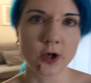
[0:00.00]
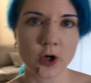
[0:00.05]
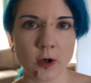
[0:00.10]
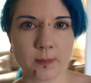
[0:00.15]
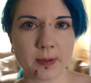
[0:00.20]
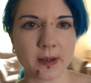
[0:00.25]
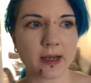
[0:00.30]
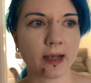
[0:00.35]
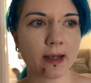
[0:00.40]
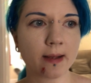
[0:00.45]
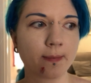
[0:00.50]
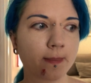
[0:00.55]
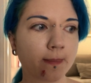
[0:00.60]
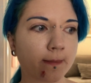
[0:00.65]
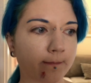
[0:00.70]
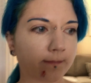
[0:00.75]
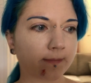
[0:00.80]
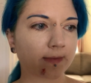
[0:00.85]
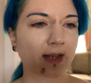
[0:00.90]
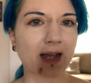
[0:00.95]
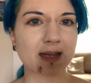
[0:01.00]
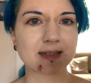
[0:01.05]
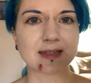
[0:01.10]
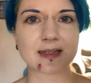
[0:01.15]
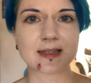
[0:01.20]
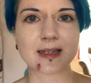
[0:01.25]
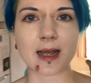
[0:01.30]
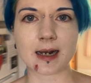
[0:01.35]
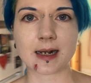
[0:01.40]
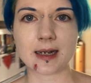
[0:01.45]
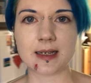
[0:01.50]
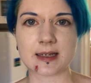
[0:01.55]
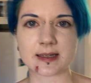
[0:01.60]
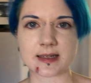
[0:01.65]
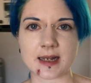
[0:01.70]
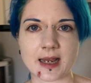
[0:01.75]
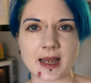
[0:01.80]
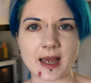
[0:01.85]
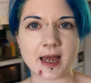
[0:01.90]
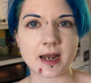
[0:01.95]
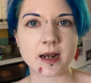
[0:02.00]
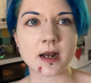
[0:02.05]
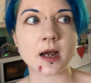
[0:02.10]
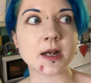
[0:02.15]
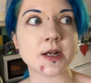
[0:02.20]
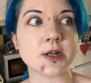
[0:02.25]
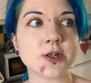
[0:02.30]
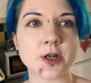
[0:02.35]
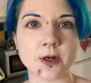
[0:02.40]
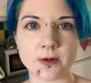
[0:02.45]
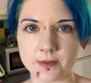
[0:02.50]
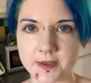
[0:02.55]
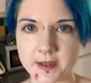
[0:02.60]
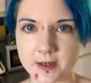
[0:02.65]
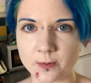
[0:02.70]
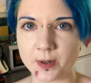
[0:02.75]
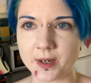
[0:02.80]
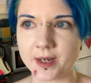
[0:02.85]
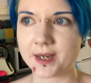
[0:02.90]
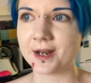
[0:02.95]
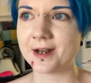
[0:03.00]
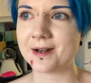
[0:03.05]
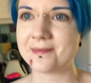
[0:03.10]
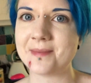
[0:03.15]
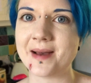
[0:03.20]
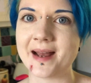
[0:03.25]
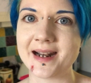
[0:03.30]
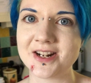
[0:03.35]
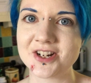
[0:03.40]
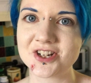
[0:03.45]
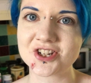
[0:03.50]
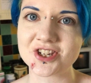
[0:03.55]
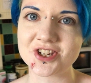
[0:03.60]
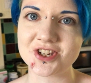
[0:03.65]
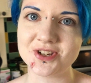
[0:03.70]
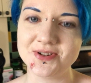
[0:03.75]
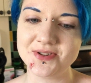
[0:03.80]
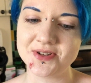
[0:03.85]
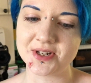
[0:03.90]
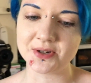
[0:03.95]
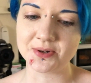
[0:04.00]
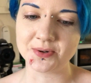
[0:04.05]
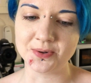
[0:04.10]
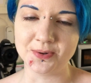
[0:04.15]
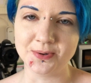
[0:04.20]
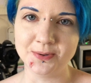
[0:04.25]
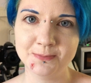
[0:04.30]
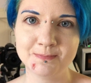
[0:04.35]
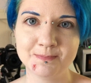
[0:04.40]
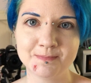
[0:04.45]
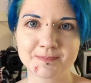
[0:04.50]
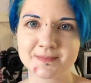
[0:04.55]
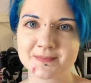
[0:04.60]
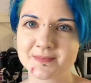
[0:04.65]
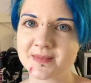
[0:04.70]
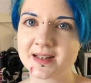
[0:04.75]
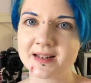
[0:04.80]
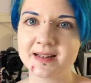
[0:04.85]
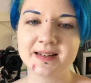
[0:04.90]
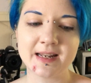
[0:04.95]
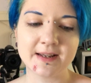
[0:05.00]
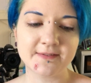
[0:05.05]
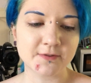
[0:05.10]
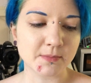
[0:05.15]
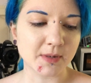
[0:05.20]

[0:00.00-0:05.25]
copy it as exactly as I can. I don't think we're going to manage to use it all. Never